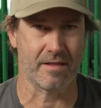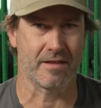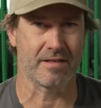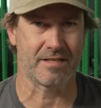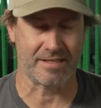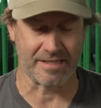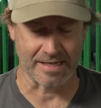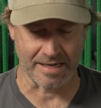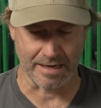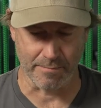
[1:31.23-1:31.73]
the
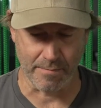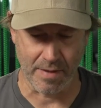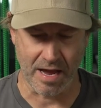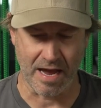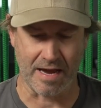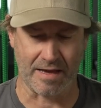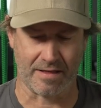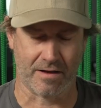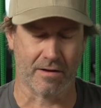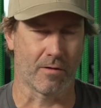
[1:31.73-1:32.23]

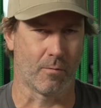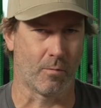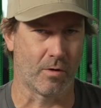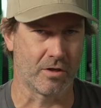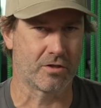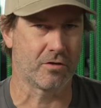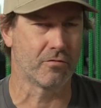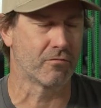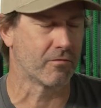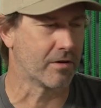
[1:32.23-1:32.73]
CMA, they're the
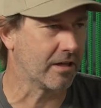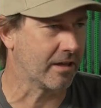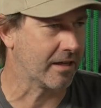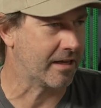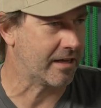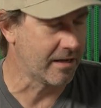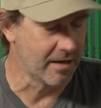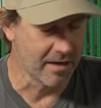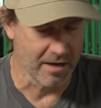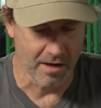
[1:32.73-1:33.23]
ones who
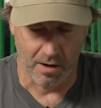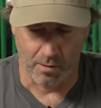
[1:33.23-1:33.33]
really